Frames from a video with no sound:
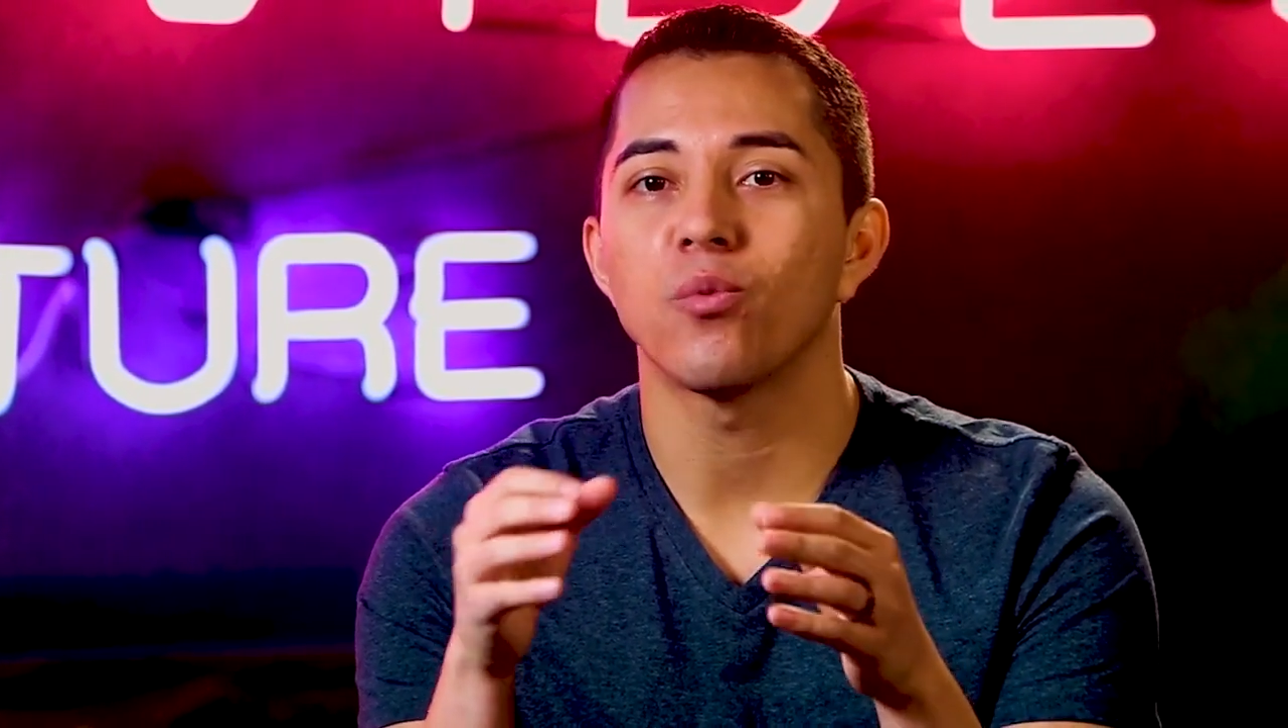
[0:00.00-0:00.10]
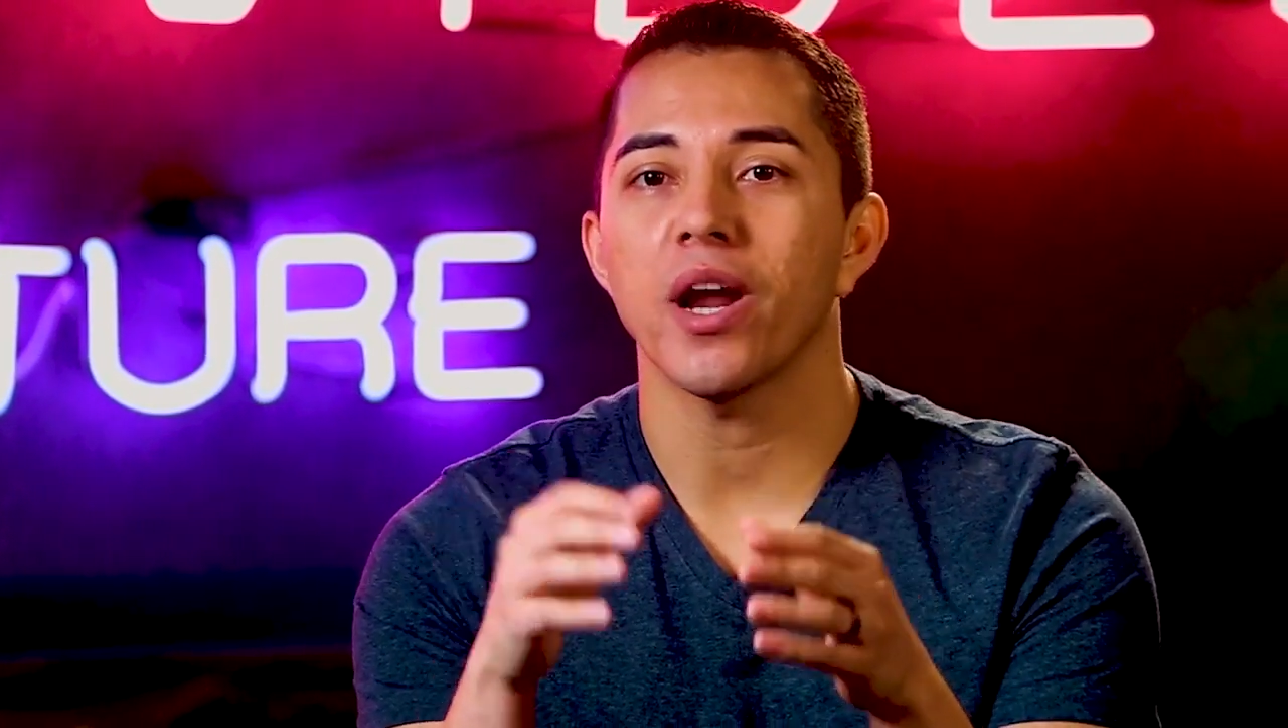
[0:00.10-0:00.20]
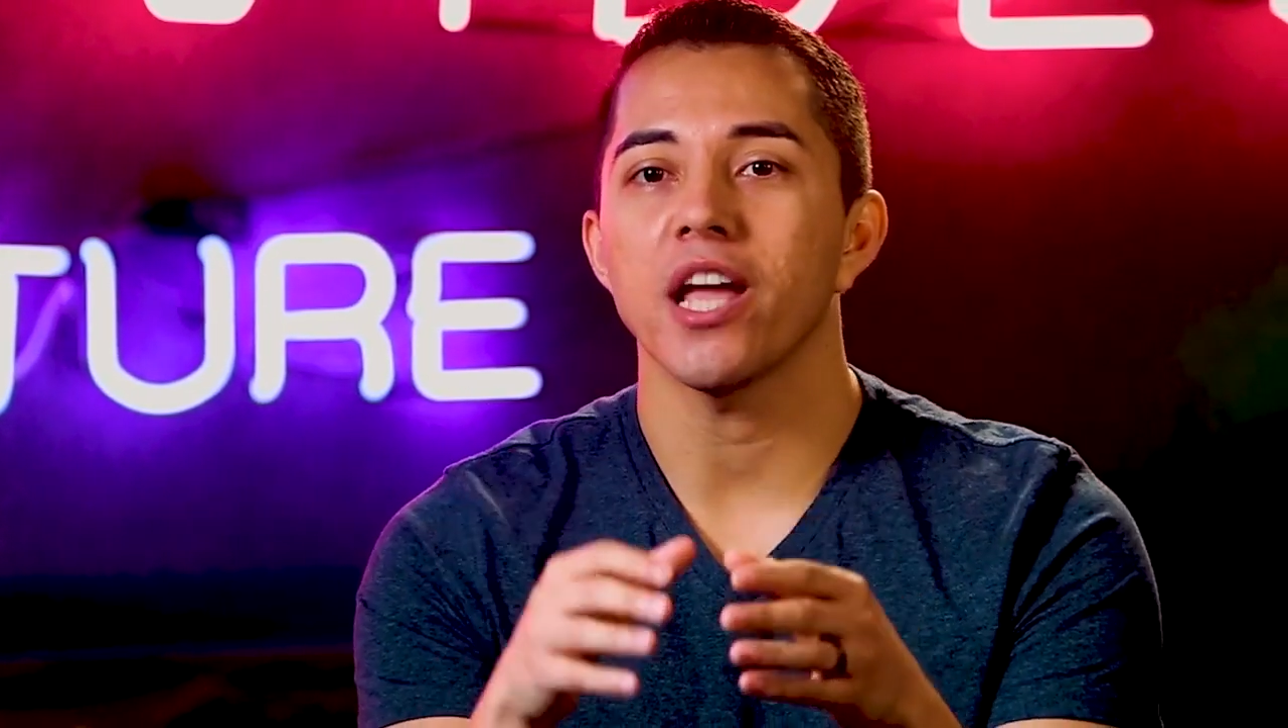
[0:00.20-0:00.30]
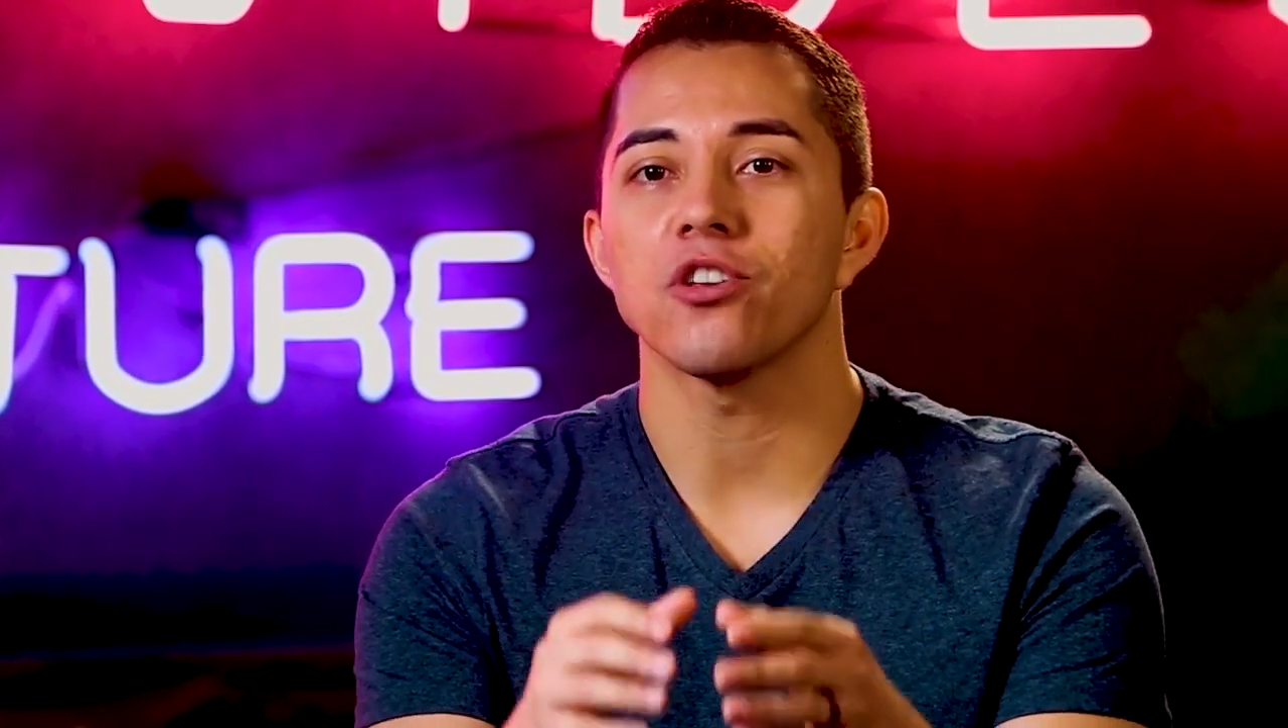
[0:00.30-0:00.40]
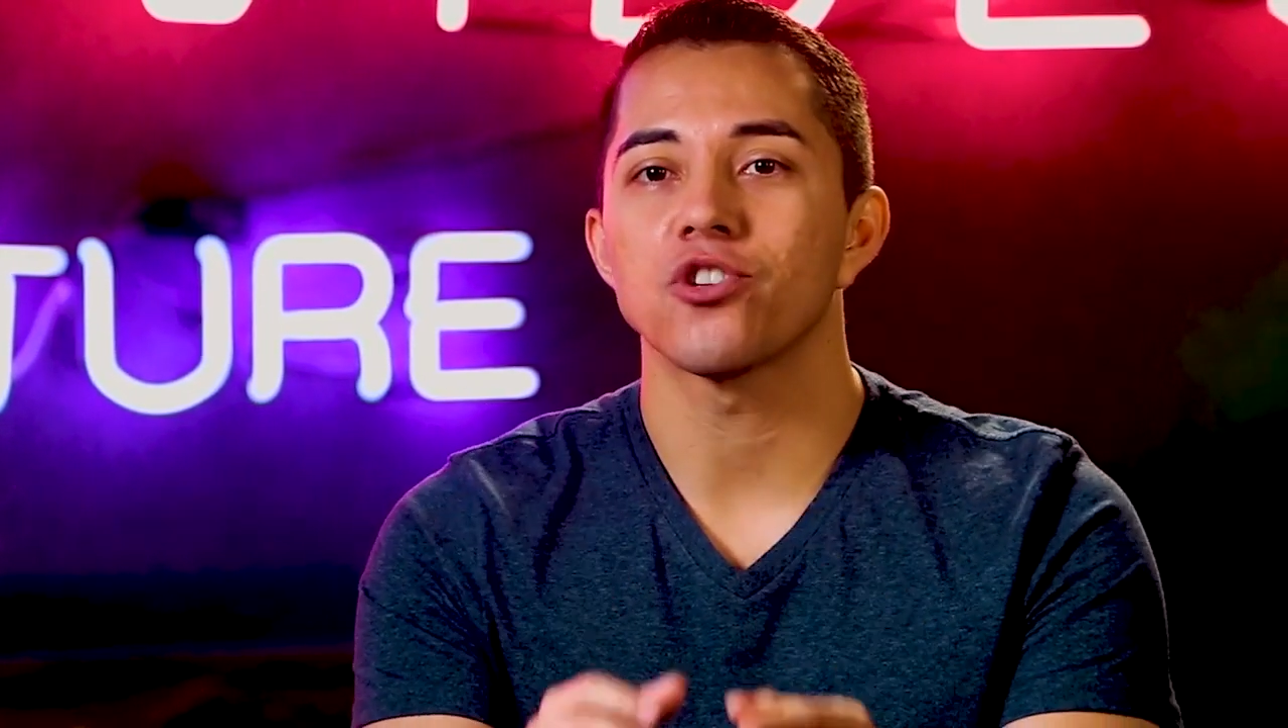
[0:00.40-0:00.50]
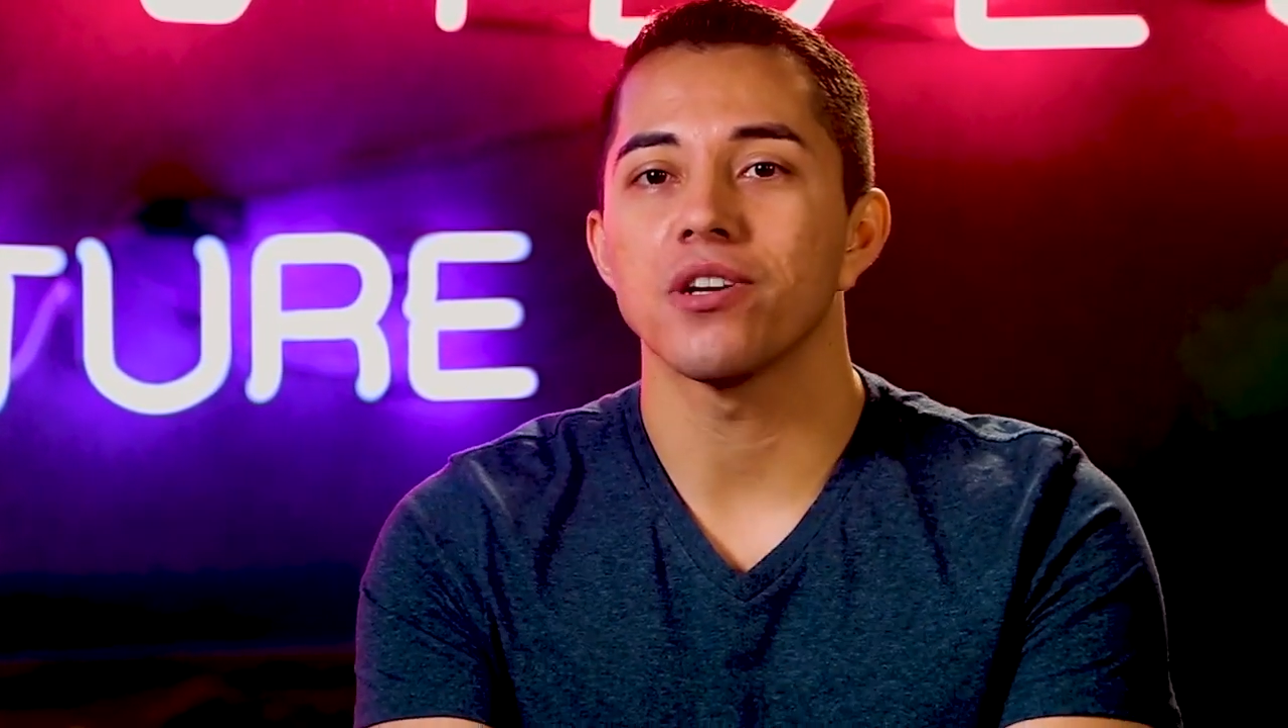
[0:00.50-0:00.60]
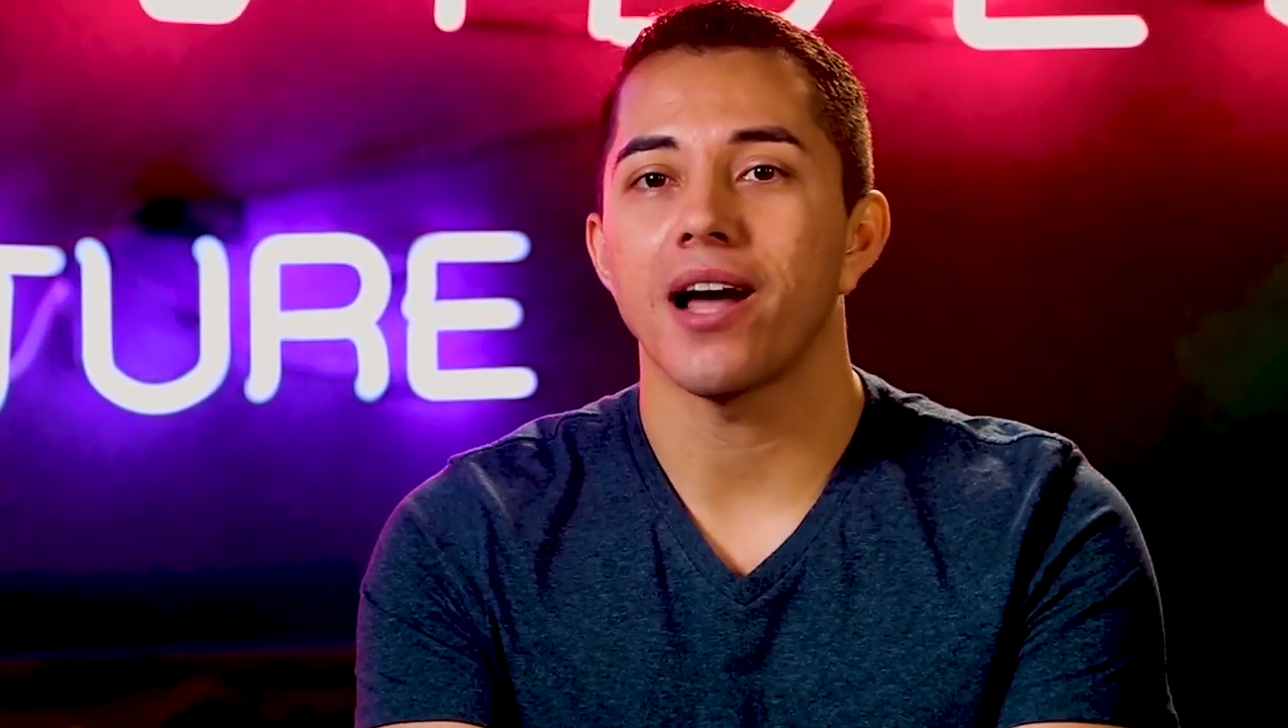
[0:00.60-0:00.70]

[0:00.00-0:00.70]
range could